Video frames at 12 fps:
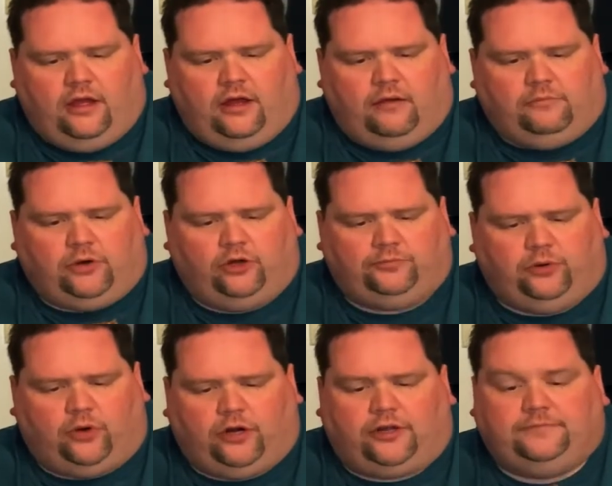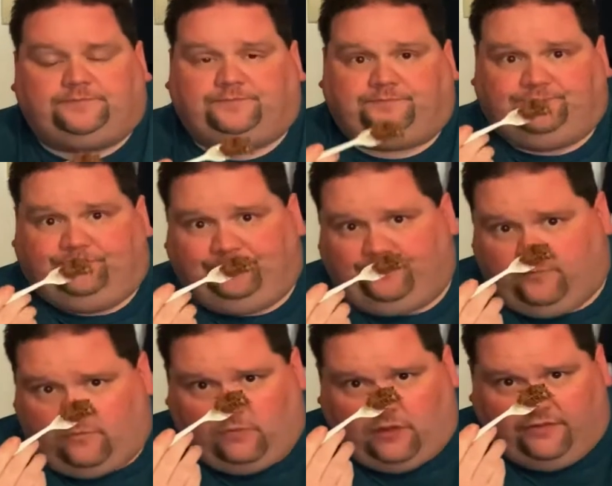Pulled pork.
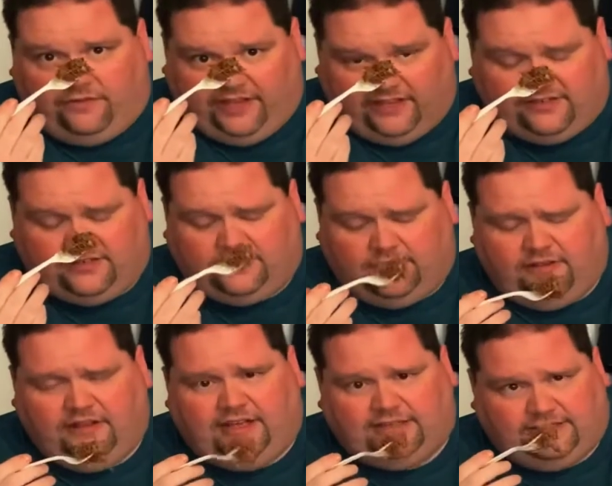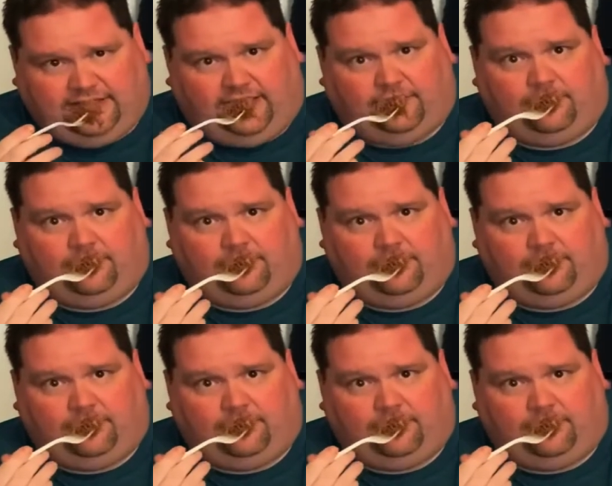This is a 10.